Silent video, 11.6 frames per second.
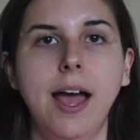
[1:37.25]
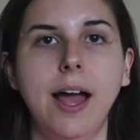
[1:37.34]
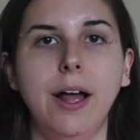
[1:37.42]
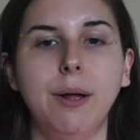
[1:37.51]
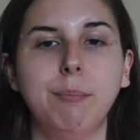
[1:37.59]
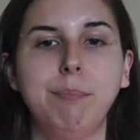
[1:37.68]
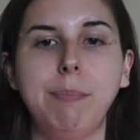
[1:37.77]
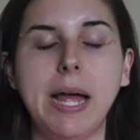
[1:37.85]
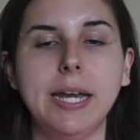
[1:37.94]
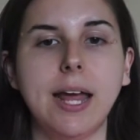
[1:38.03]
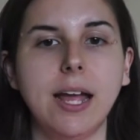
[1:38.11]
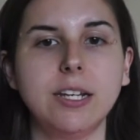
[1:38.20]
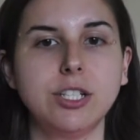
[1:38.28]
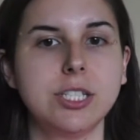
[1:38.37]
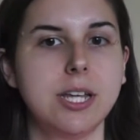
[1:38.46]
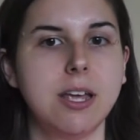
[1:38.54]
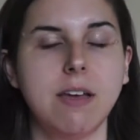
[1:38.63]
um, but I
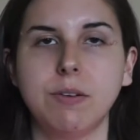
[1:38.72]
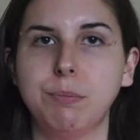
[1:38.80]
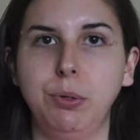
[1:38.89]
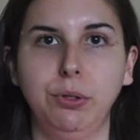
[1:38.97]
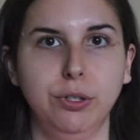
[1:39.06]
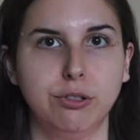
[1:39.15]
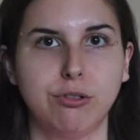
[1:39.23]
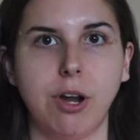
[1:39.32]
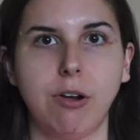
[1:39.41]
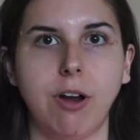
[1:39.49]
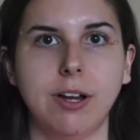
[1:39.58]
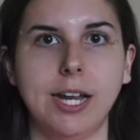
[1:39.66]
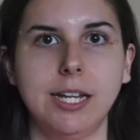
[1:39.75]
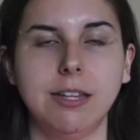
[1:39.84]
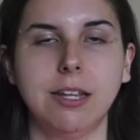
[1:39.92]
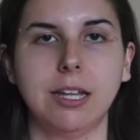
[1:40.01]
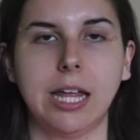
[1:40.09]
just haven't pulled the trigger on
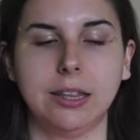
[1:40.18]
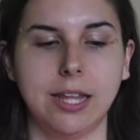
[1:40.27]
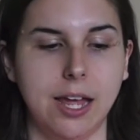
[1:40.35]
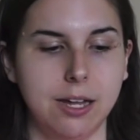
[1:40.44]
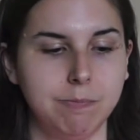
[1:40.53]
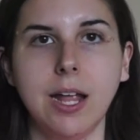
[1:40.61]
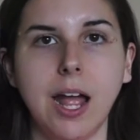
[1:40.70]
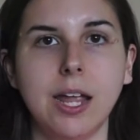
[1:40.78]
anything like that.